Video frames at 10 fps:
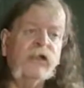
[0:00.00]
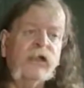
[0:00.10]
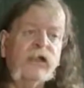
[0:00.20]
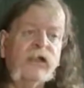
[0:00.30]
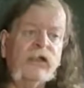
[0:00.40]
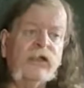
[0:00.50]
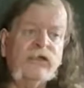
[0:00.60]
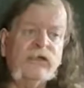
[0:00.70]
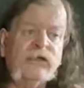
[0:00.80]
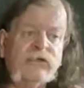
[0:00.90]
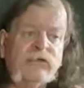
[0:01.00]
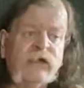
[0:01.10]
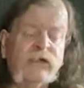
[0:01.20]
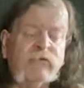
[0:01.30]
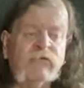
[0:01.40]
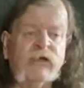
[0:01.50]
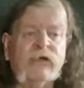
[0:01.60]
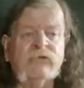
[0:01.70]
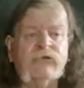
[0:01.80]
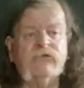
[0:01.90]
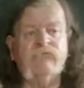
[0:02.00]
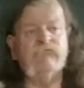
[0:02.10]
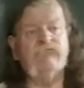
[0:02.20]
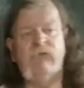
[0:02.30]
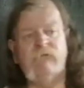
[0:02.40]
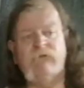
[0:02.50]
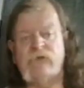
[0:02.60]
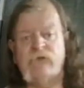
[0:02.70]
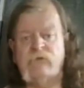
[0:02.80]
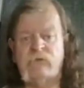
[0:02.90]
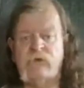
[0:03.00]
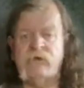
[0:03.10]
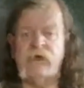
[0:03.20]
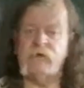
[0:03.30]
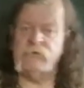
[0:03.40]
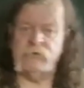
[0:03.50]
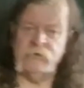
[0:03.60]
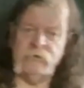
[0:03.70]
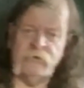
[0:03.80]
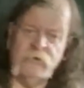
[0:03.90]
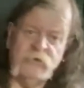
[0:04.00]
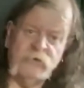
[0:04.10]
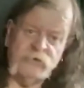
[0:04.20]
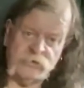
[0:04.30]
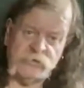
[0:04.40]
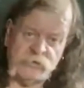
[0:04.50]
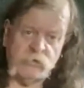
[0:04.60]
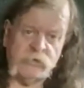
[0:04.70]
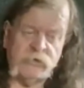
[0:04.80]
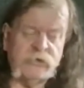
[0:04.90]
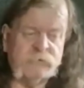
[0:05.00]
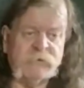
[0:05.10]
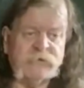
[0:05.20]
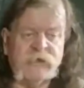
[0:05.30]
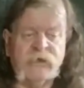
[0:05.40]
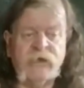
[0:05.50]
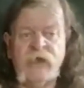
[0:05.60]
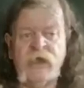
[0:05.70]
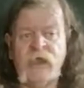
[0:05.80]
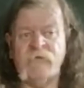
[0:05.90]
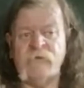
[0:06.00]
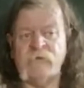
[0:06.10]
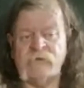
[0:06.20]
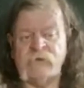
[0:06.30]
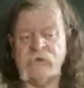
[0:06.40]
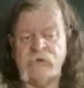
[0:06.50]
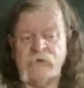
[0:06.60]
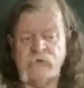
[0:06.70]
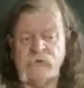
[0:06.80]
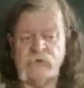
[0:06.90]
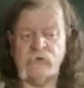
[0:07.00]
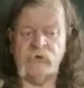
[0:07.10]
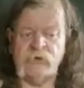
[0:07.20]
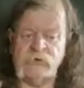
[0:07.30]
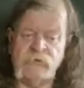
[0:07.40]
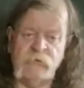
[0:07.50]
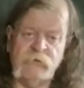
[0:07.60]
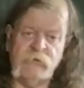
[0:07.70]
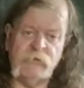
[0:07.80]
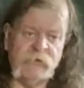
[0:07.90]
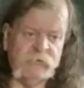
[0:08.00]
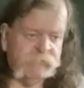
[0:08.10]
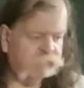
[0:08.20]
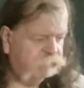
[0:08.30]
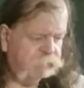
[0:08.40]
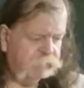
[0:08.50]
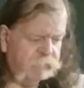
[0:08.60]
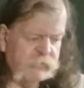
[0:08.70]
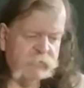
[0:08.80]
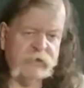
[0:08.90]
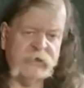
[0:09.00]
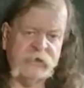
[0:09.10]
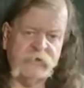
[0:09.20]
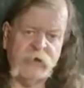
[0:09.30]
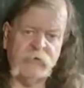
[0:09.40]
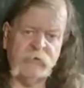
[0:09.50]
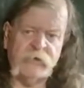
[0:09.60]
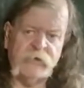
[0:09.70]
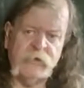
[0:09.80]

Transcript: And indeed, you get crowds, like two, three thousand, just to watch. Especially if it was a notorious criminal, then it'd be really crowded.